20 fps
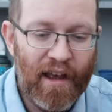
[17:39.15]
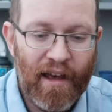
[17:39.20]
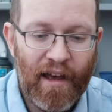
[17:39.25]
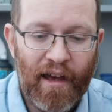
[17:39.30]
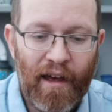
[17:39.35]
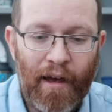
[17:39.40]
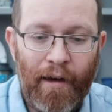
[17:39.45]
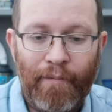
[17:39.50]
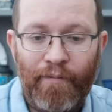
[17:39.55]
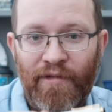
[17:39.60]

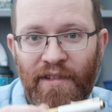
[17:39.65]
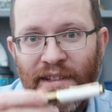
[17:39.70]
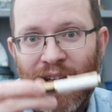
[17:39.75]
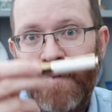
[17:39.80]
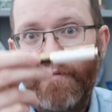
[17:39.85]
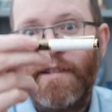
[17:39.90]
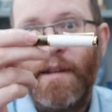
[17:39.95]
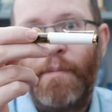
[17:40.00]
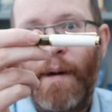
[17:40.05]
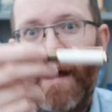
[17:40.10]
um,
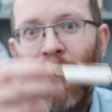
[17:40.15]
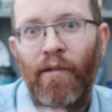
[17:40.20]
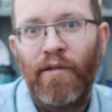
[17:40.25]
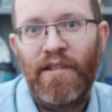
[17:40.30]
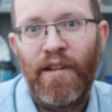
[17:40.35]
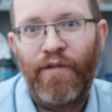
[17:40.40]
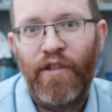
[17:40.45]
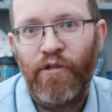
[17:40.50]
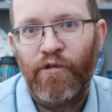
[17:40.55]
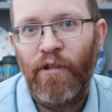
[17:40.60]
£70
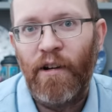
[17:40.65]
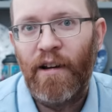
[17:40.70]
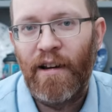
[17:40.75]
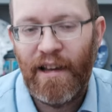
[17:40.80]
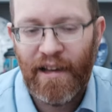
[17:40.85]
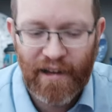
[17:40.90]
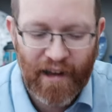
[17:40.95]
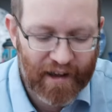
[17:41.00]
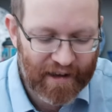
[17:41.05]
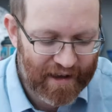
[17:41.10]
if you're
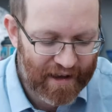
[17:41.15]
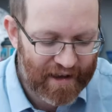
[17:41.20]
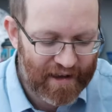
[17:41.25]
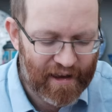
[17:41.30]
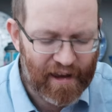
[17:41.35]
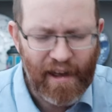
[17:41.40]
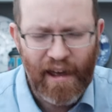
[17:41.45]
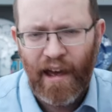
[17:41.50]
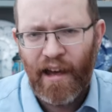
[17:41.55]
really lucky,